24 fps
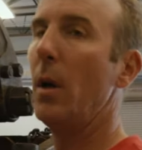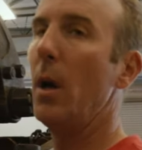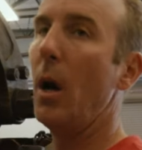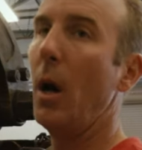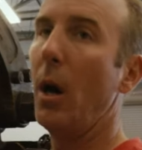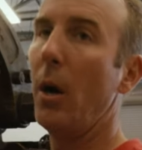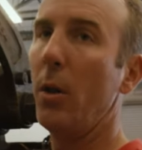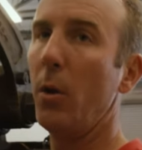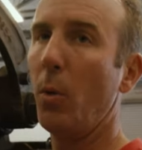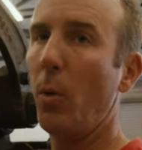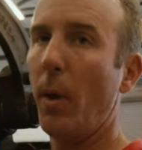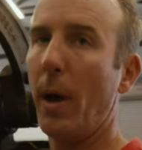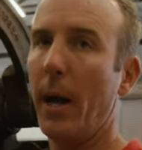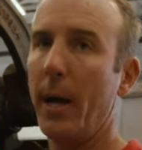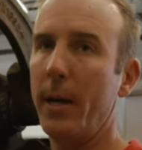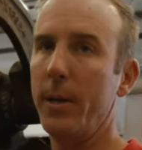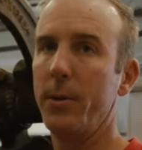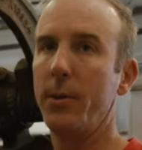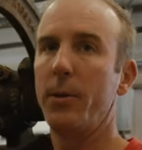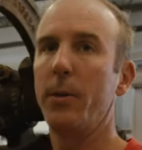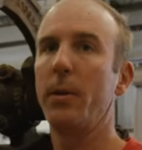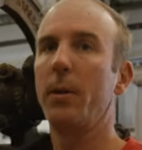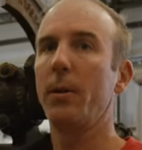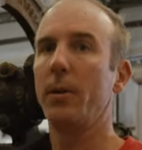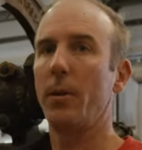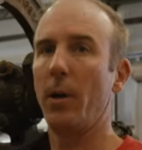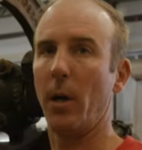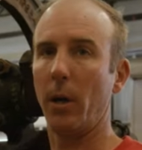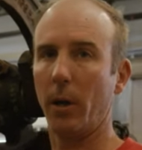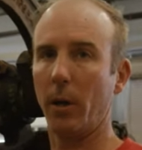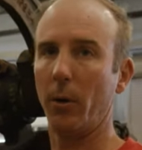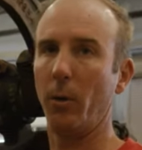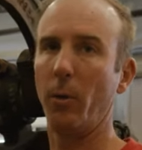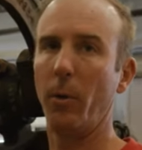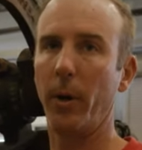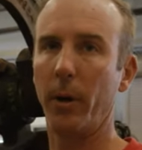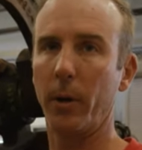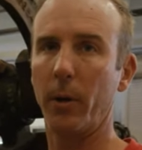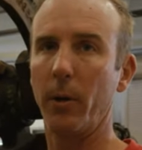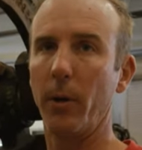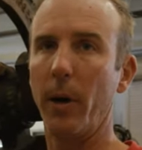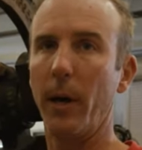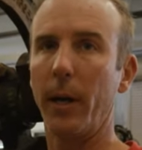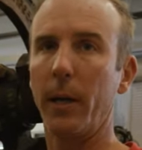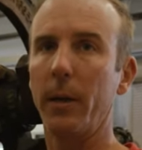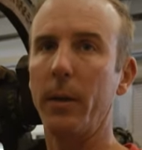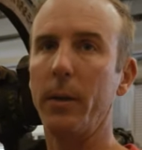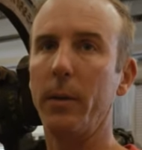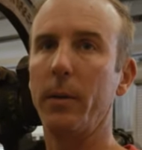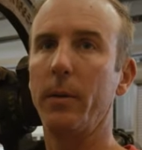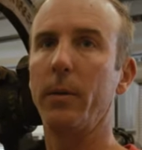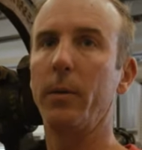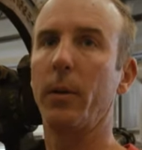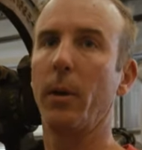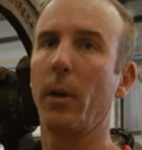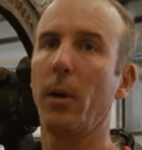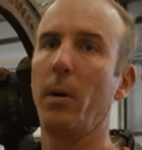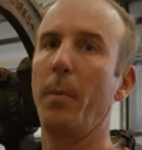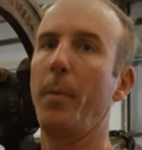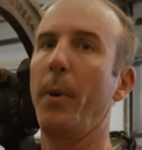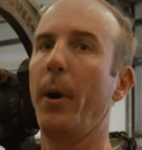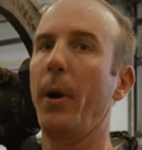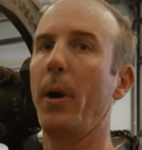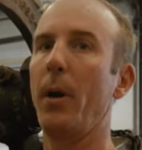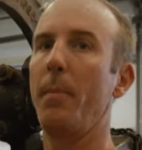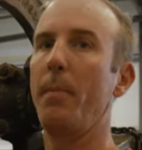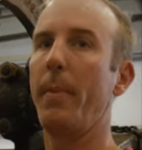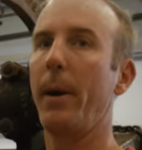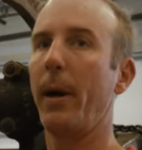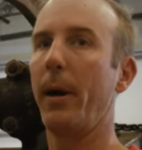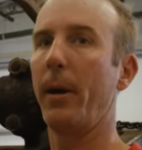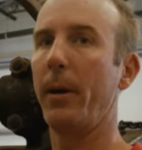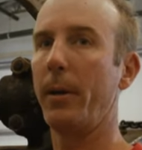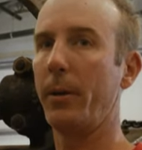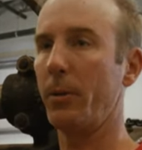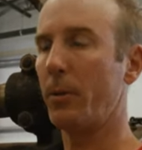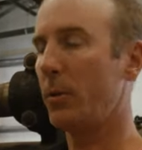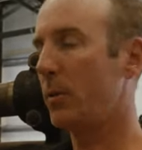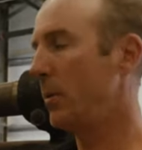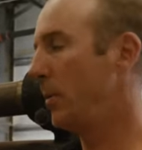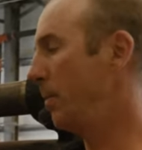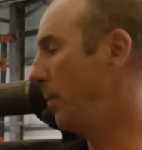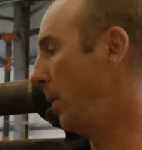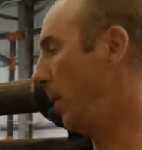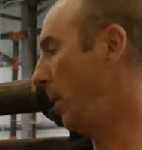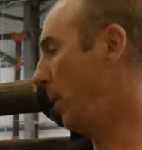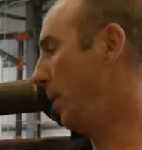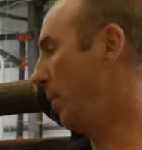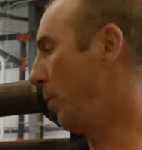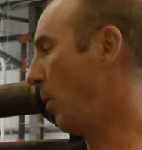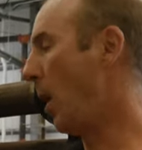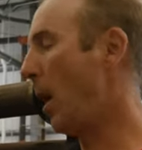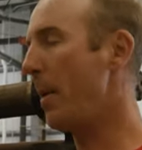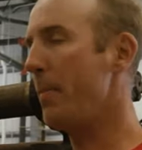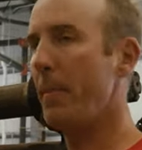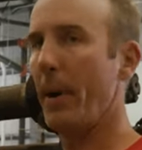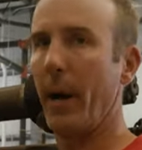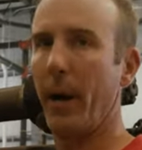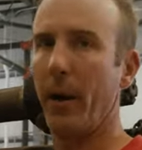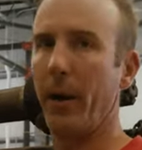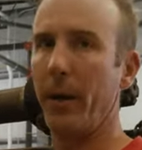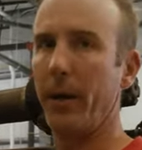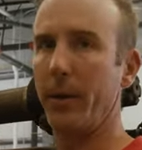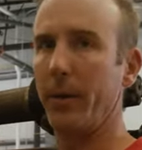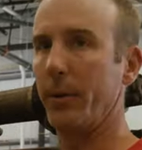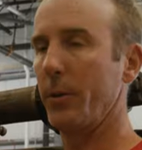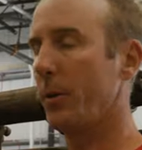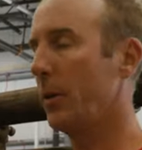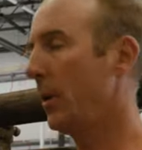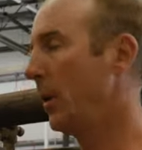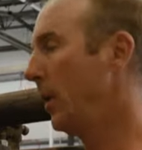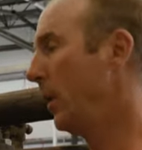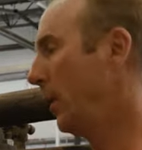Otherwise, it's not going to run correctly. You're going to burn up bearings, burn up rod bearings.